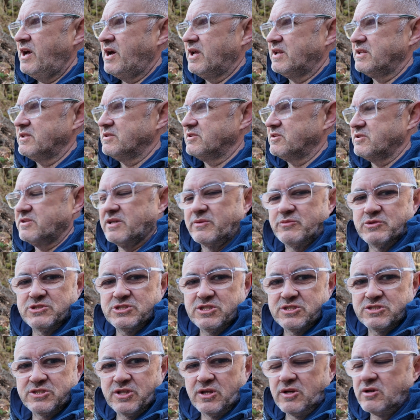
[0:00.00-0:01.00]
And it
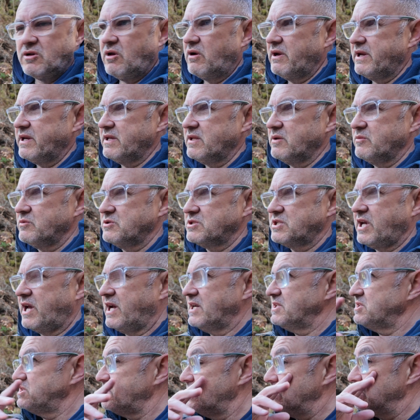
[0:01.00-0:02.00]
was just the light that was
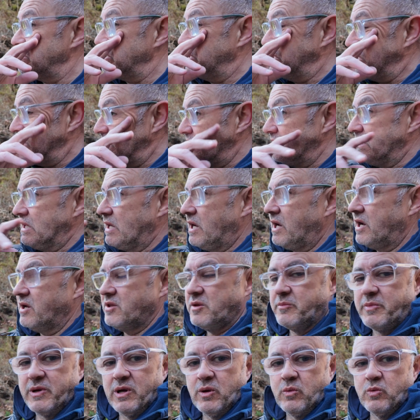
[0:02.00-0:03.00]
catching
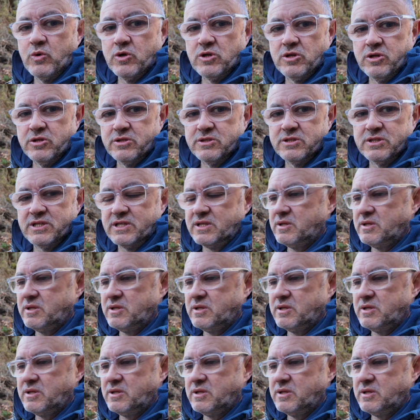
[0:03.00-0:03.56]
the bit of woodland